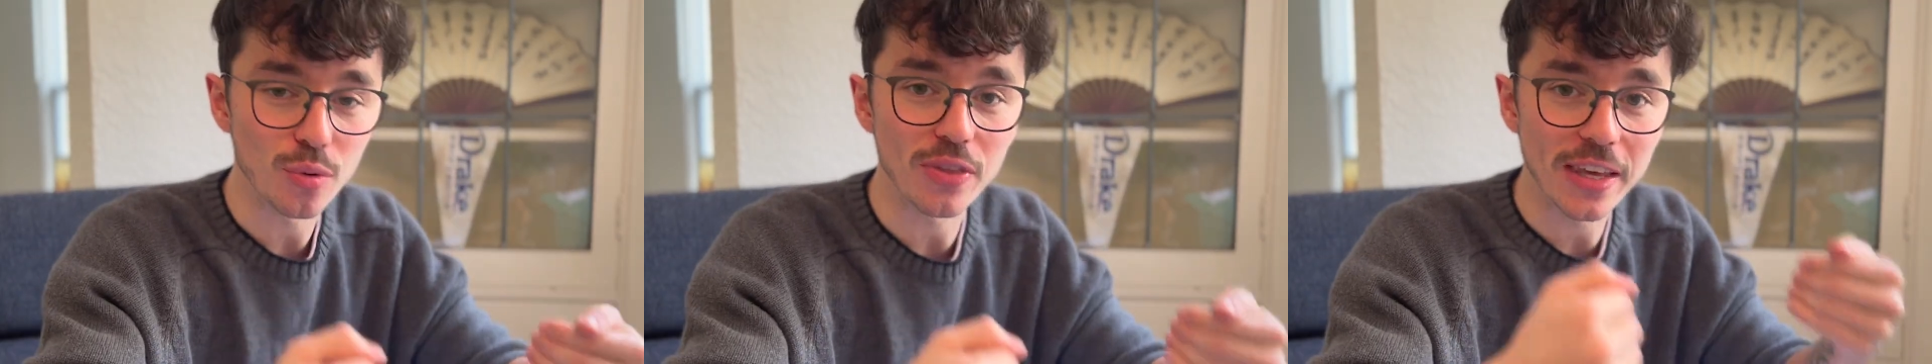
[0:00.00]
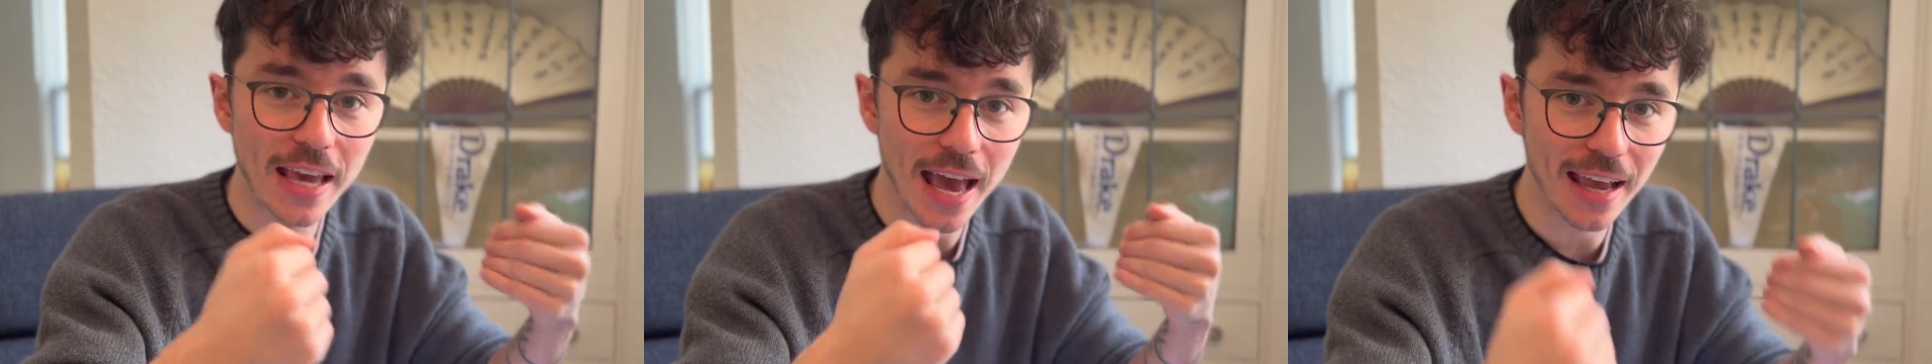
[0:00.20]

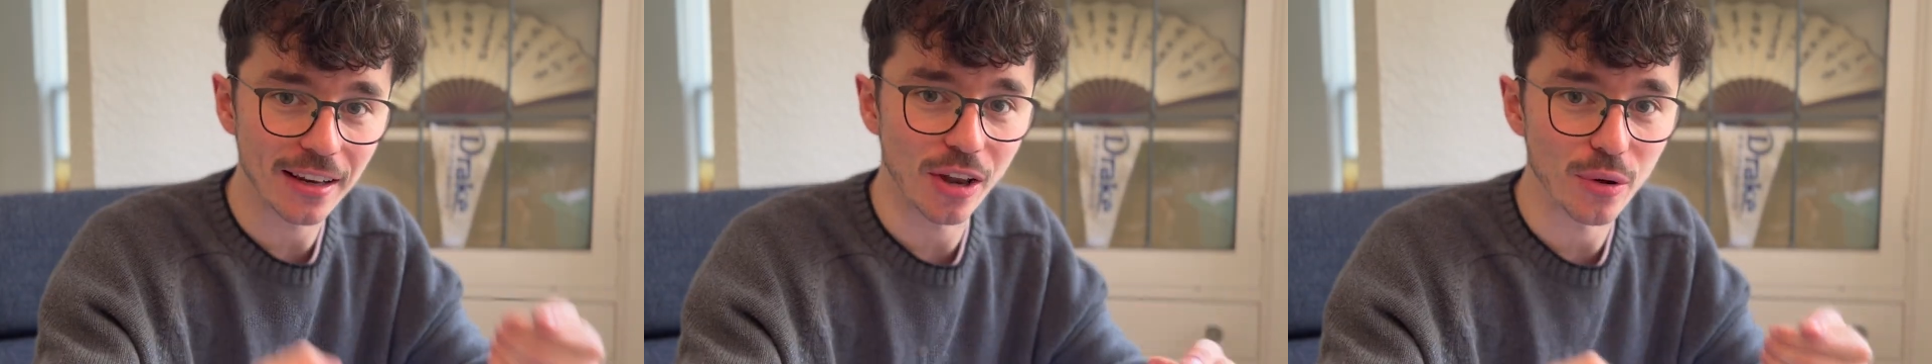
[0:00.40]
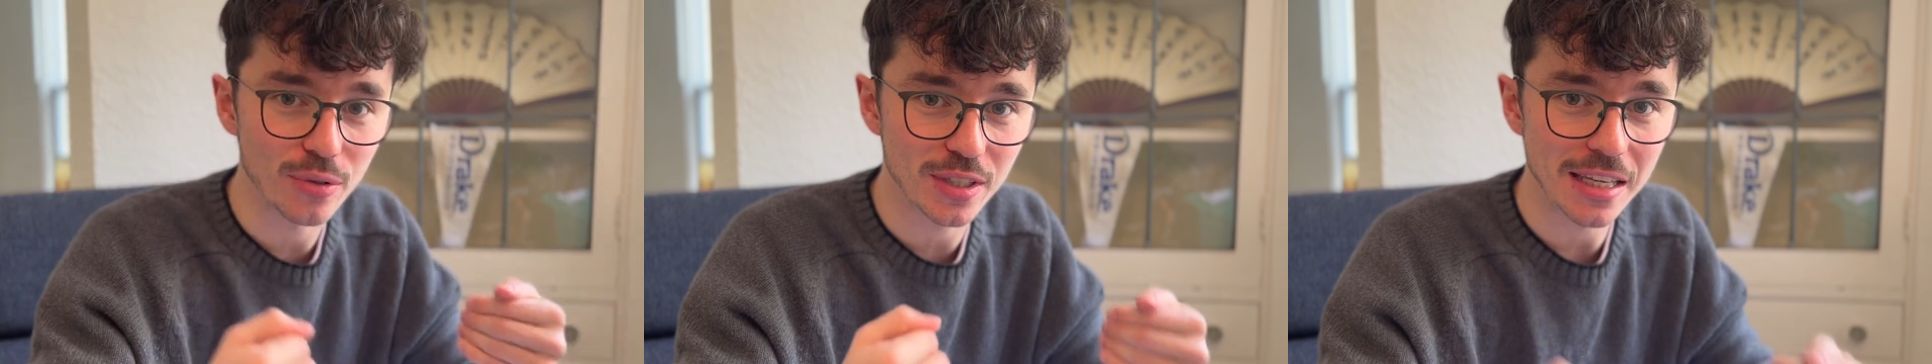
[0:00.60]
the
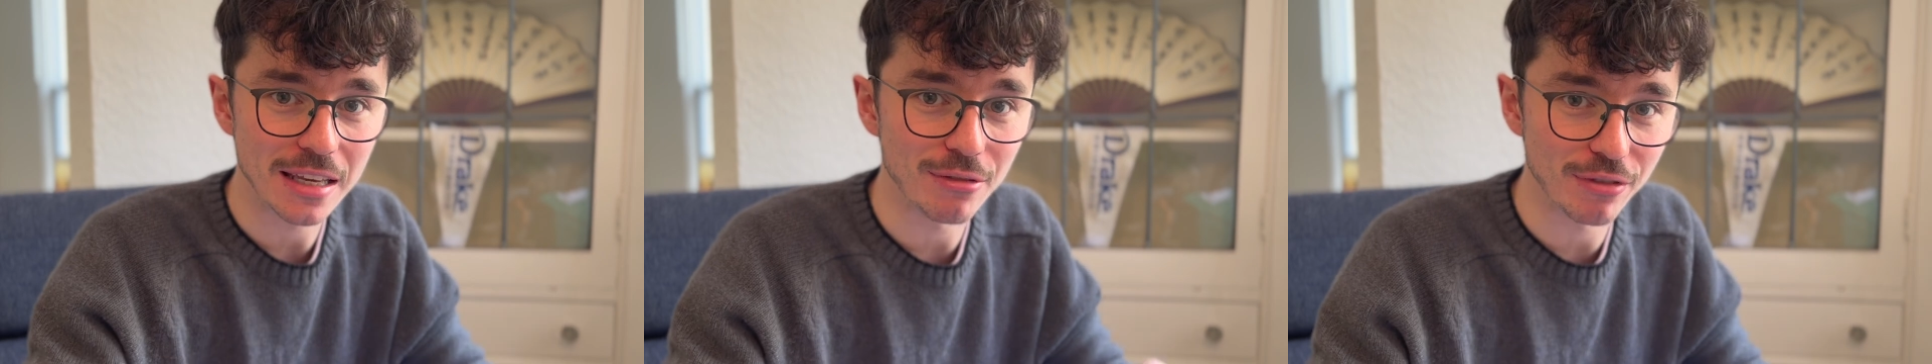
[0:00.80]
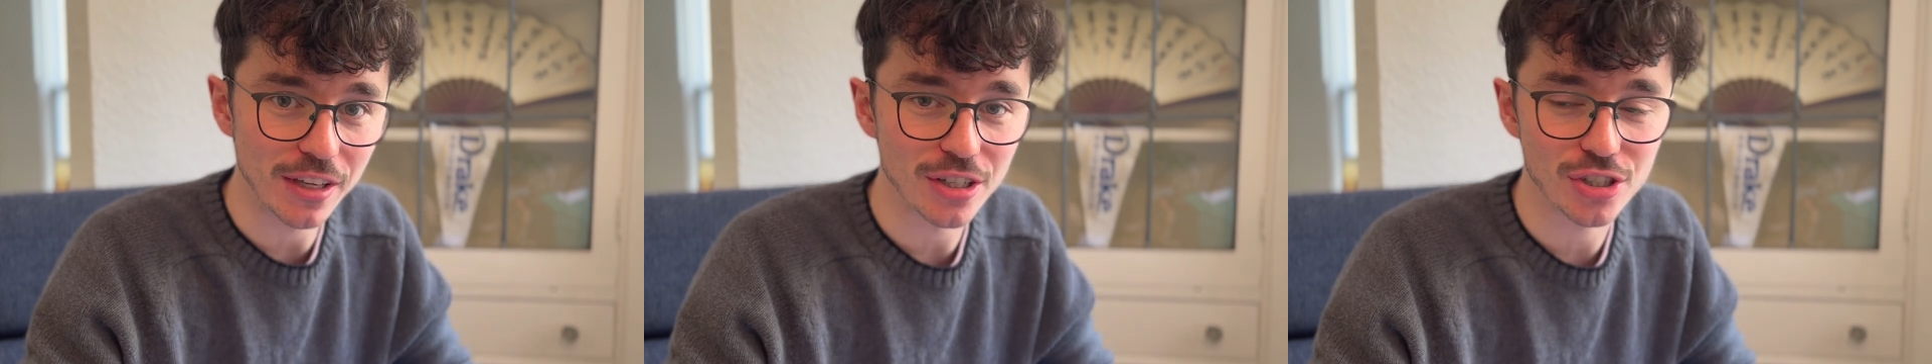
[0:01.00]
Halo
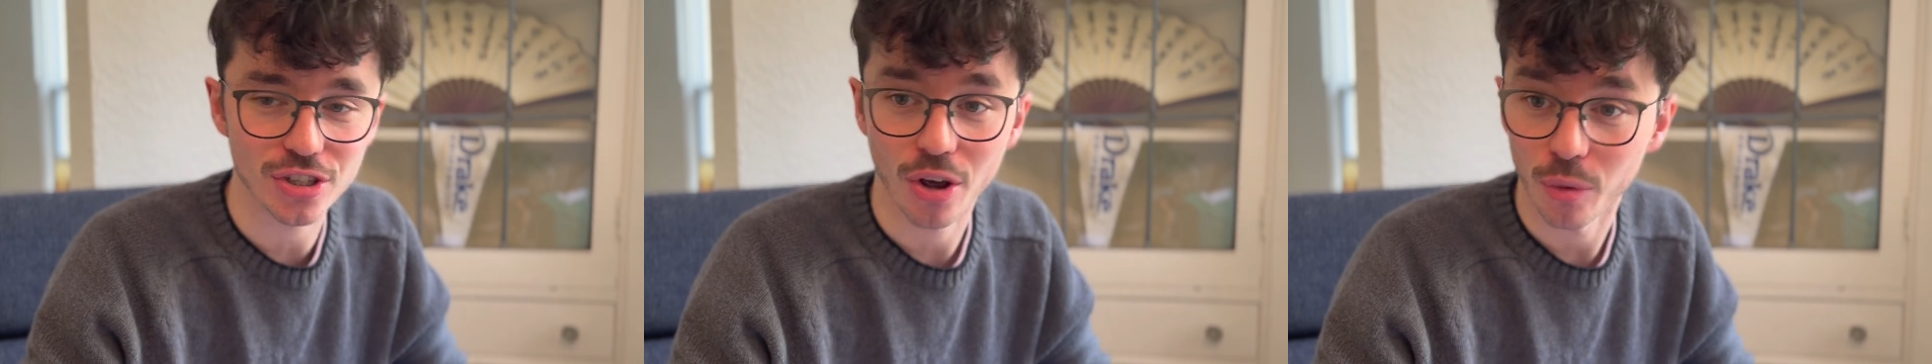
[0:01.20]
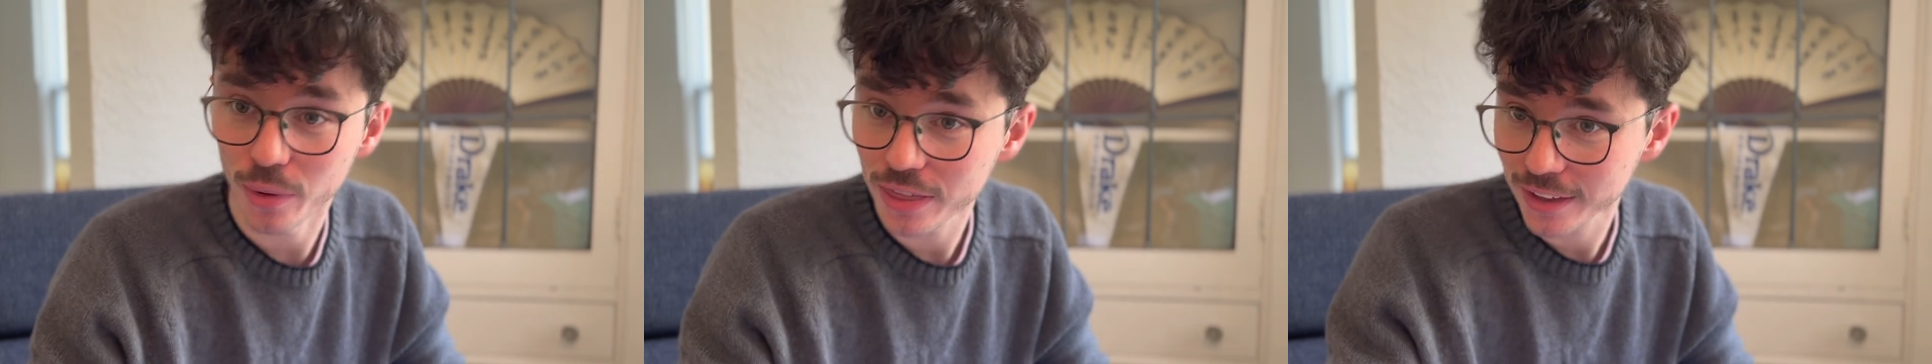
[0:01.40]
TV show
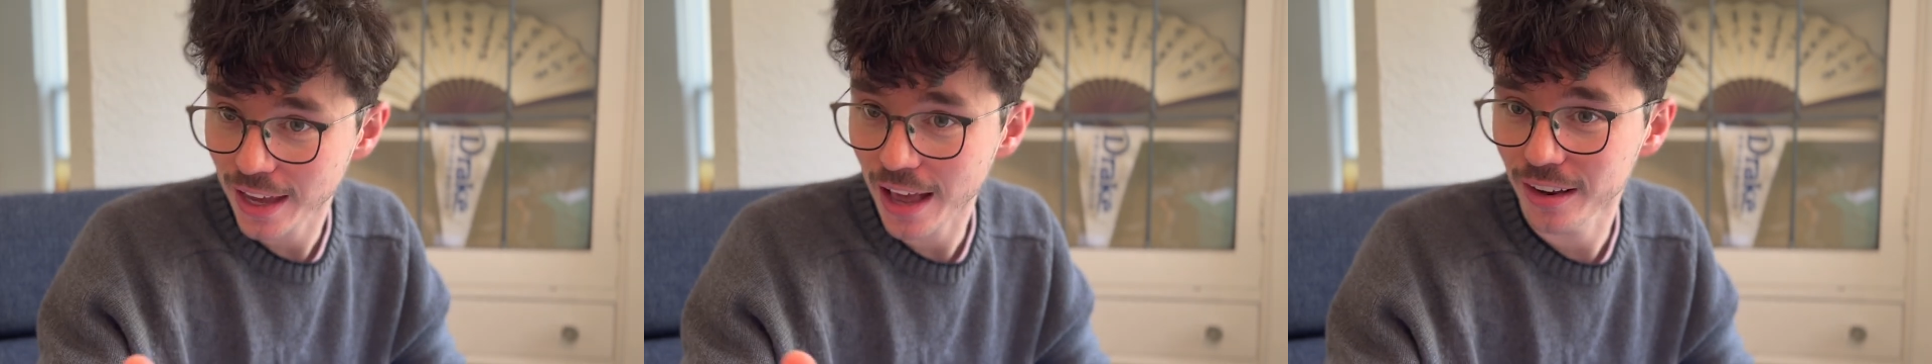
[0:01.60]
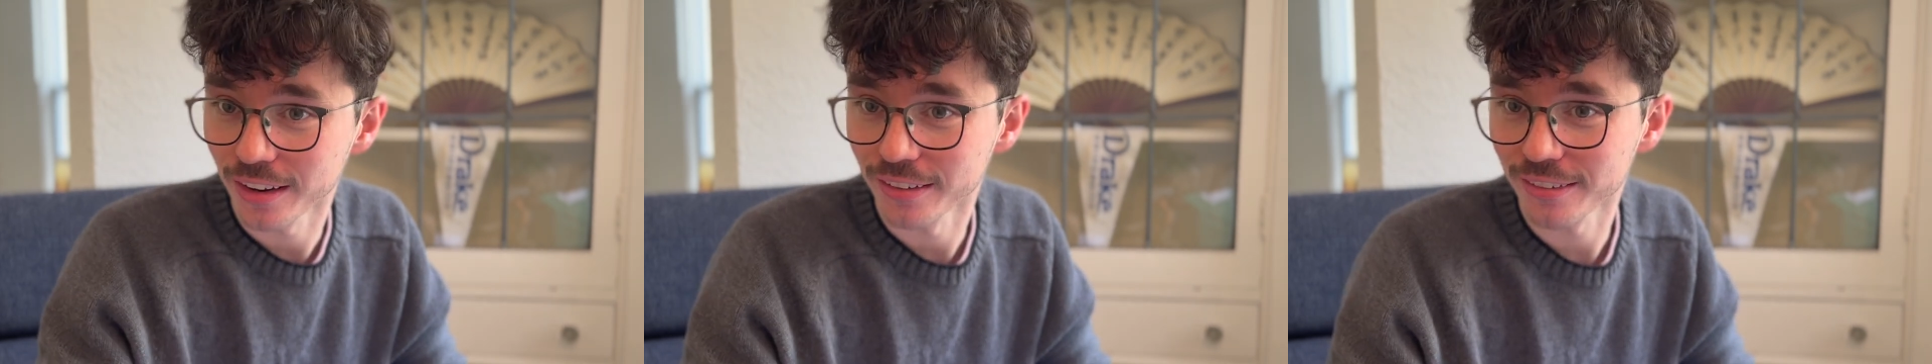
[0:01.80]
with Kellen,